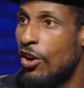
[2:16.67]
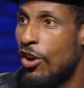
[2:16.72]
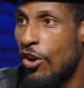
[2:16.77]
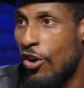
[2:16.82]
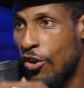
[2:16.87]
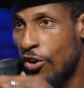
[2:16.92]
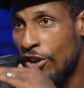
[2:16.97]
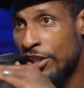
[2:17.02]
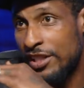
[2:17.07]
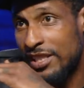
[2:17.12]

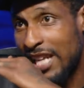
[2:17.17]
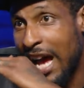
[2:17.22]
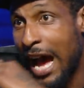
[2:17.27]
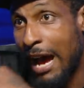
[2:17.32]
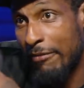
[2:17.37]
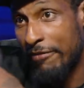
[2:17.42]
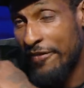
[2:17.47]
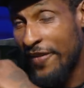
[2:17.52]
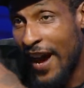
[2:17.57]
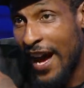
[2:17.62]
On
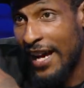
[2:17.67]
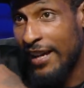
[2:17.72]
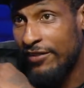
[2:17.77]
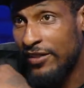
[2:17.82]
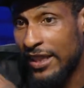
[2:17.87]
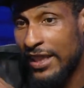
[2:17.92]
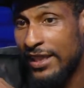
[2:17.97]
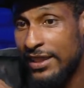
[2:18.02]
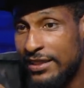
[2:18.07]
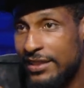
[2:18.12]
top 5
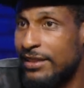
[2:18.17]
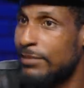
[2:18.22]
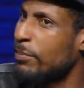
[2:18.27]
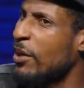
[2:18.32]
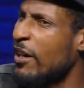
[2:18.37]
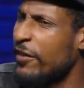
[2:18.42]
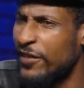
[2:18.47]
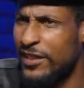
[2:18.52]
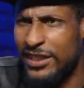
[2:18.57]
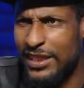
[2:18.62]
list, perfect